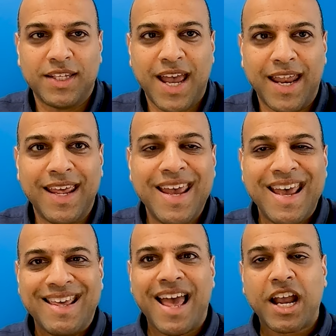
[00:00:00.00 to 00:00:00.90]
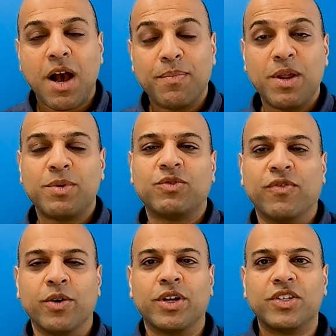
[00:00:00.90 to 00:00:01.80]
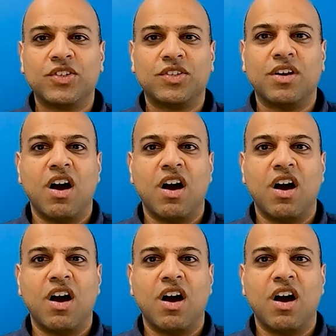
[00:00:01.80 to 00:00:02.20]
ten. That company was focused